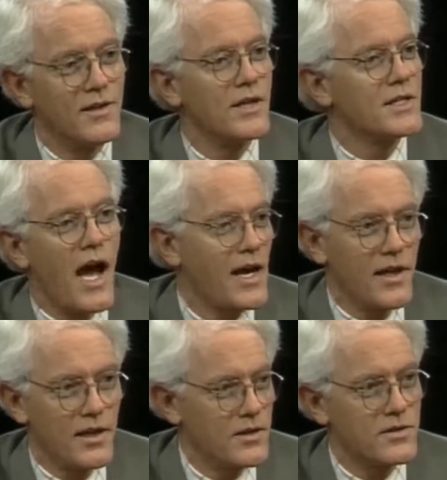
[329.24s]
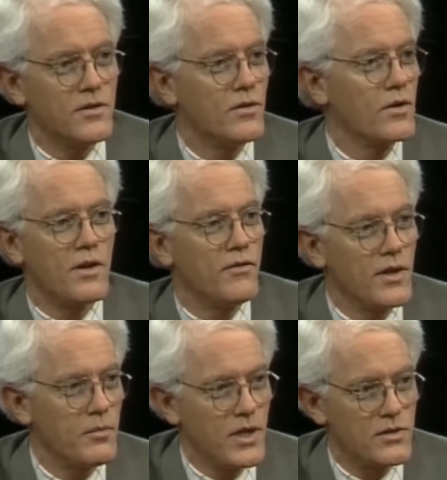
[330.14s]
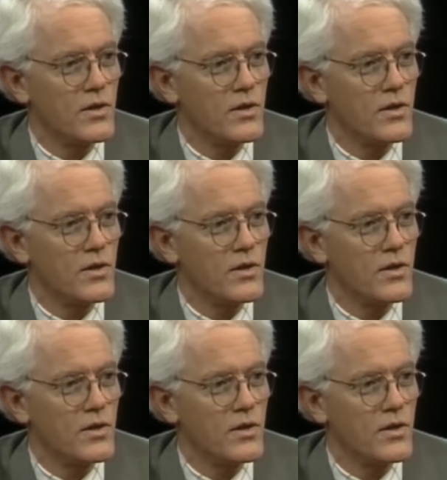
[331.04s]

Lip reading: than Thailand is, or the Philippines.